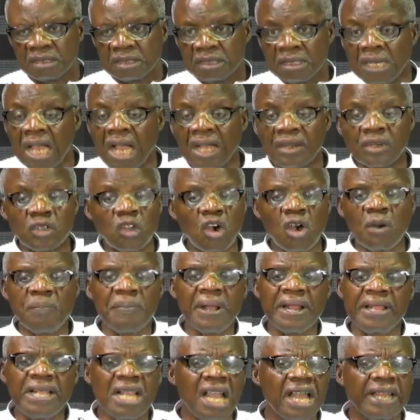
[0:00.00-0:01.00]
Now the
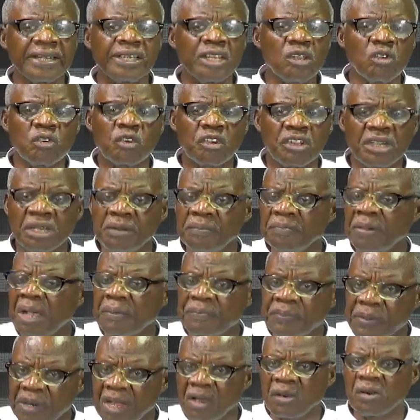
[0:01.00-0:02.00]
obey here din kunim be
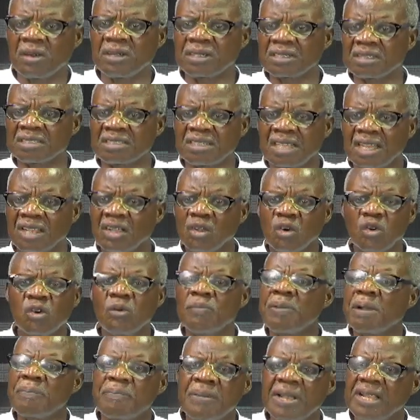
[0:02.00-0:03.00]
bra won say
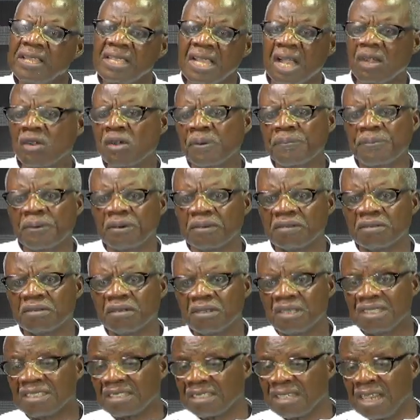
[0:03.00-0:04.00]
obeben Yankopon.
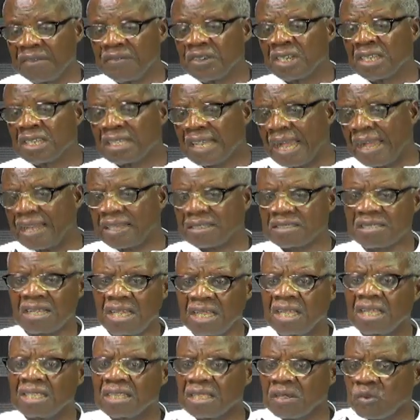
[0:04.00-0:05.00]
Ti David kai
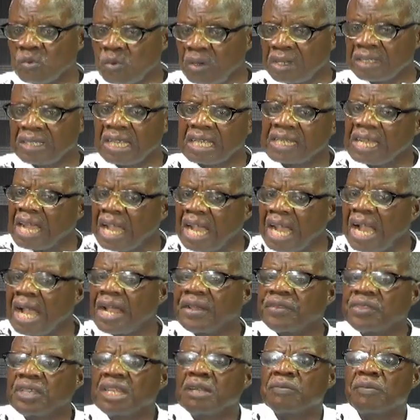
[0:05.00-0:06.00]
say the word that I
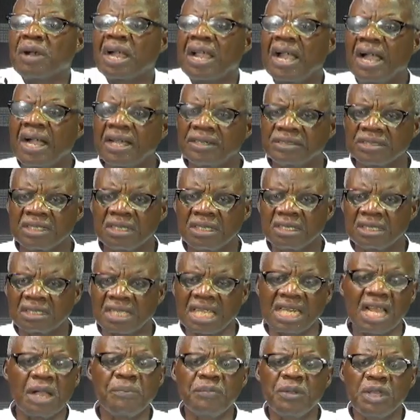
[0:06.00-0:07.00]
hide in my heart
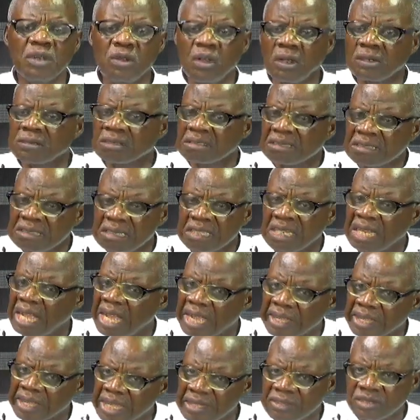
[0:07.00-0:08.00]
that I may not sin
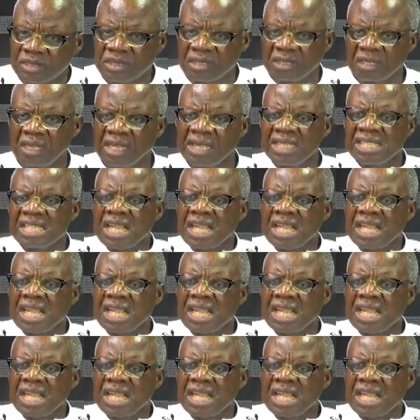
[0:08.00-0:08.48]
against thee.